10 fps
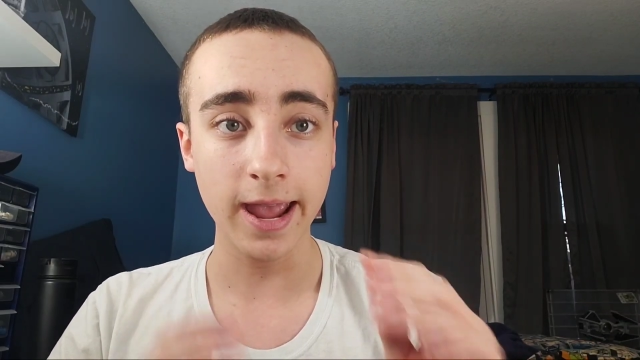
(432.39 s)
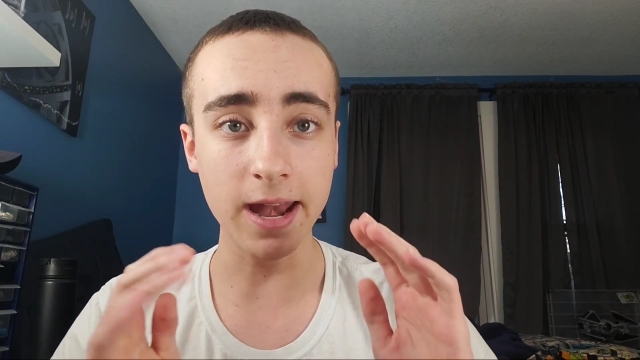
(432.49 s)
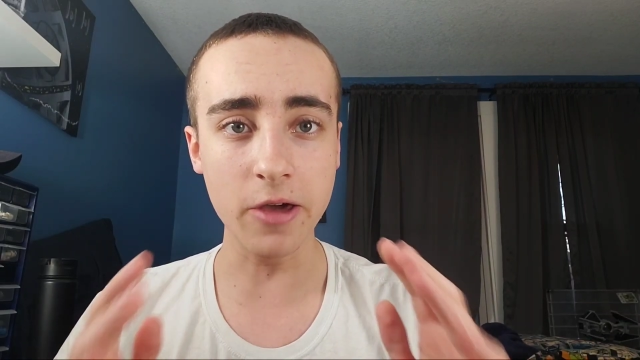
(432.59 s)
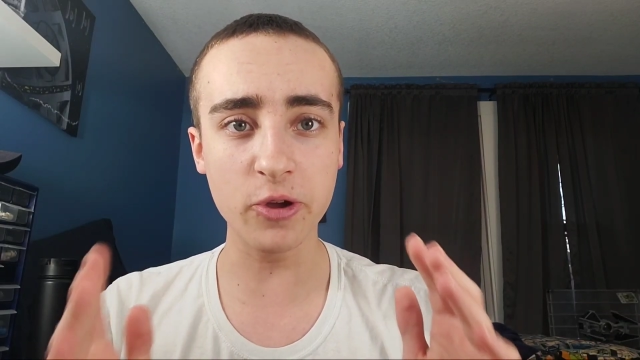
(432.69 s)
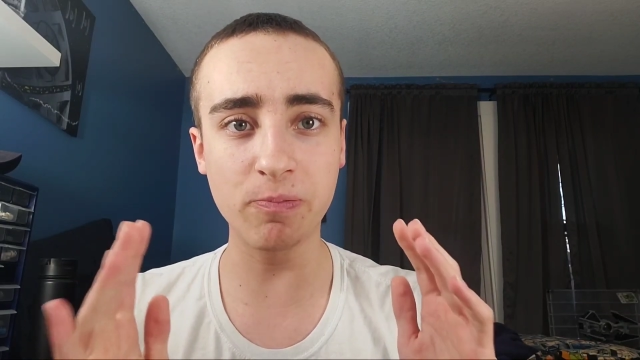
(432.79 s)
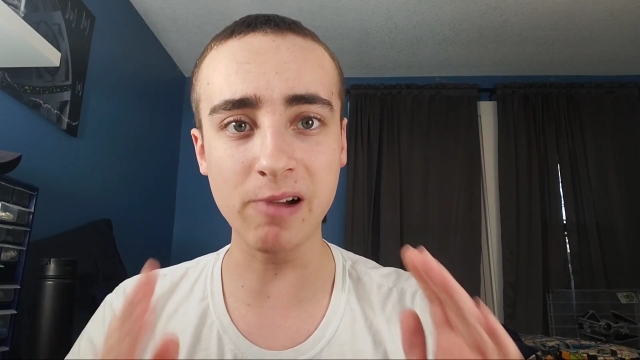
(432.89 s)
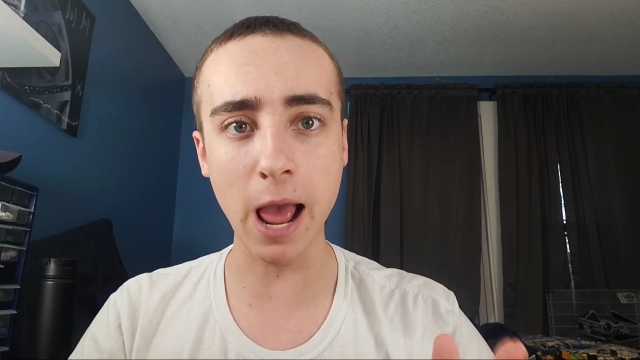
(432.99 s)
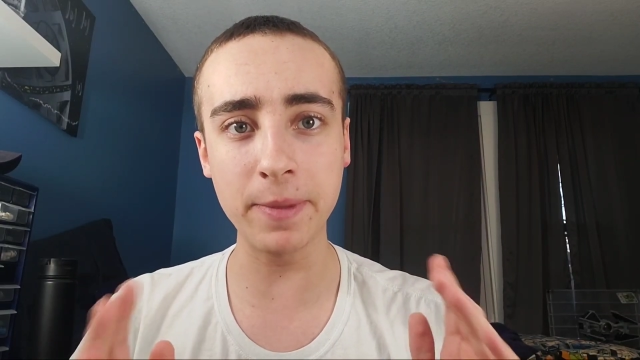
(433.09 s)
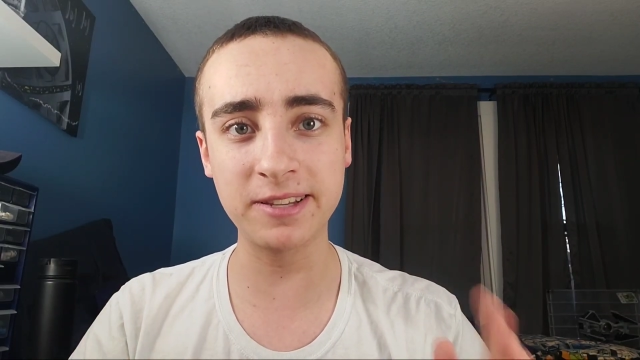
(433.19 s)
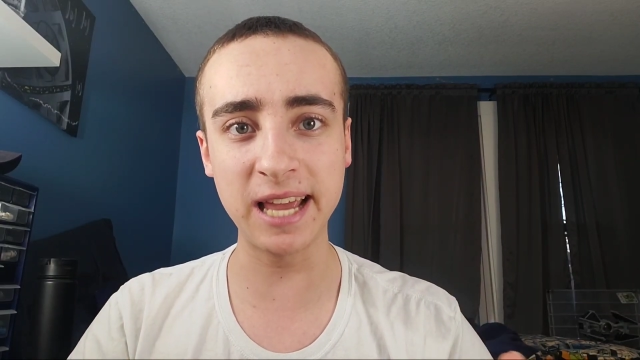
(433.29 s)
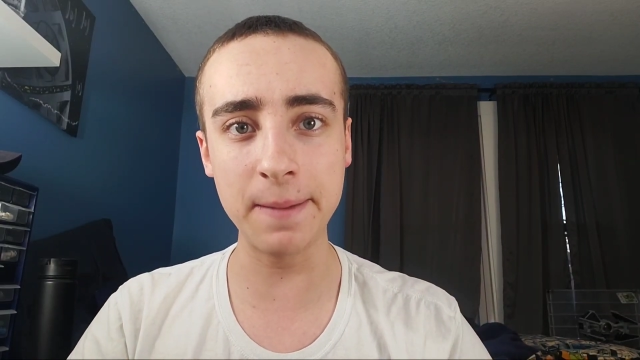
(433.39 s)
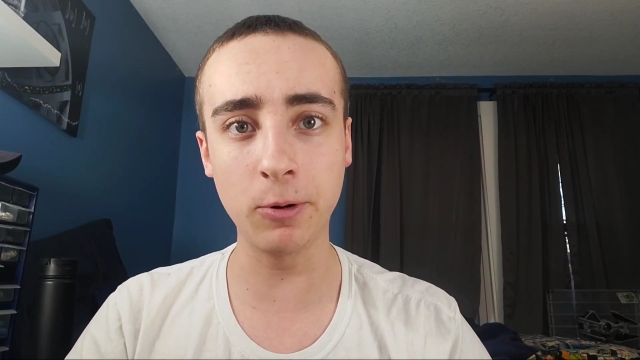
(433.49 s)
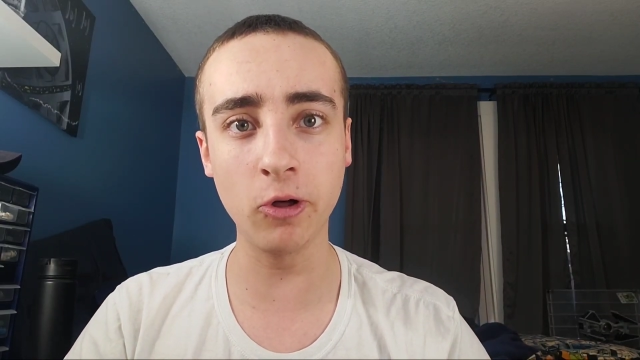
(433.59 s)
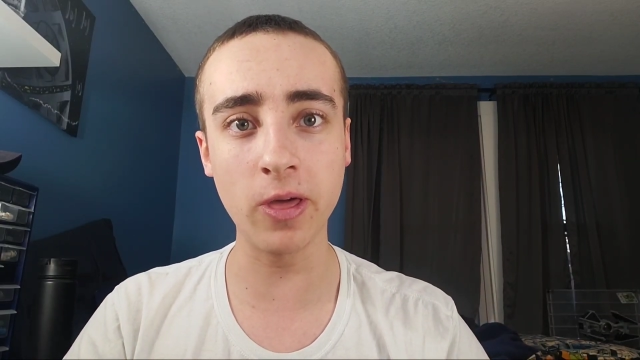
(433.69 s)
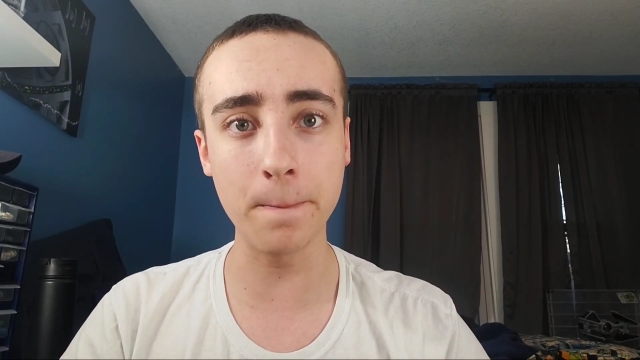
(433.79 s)
Another prime
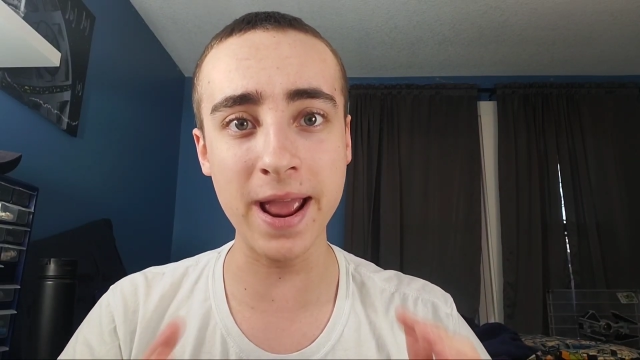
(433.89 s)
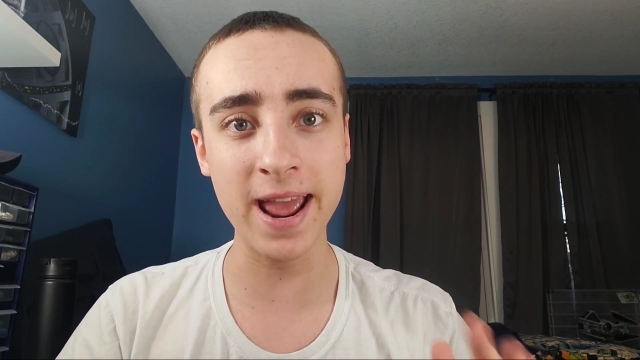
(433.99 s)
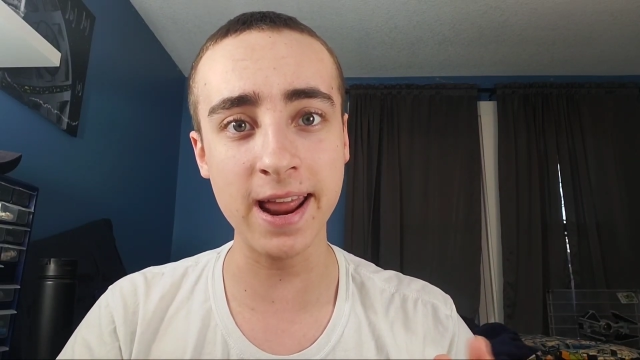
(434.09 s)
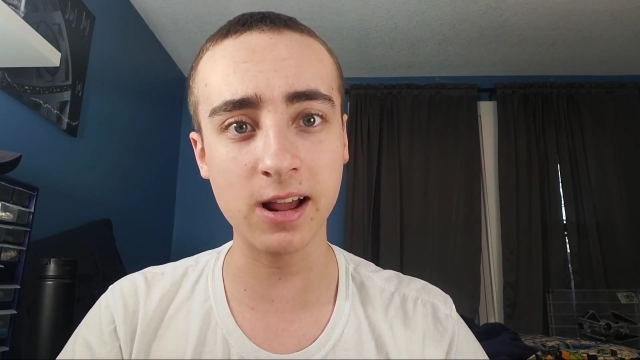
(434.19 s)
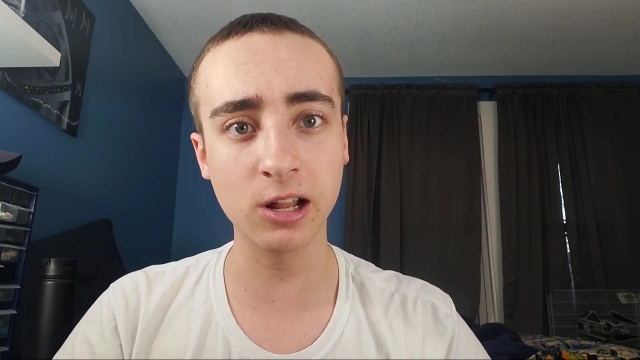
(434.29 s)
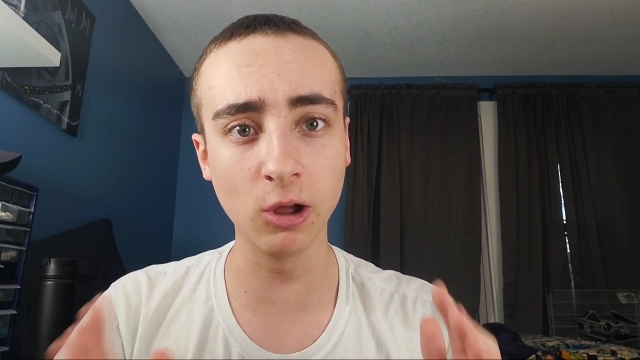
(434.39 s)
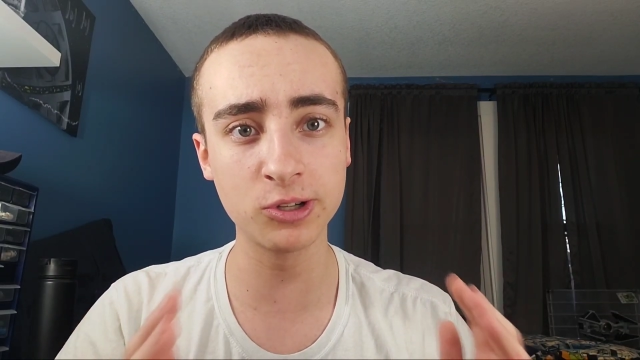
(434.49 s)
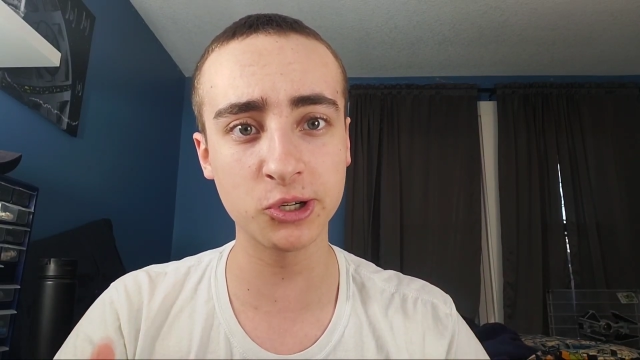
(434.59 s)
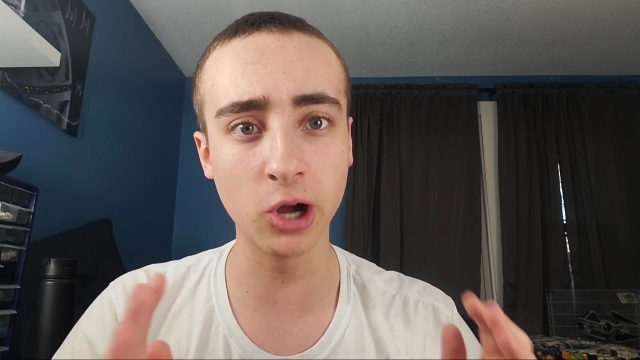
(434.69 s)
example that may hit closer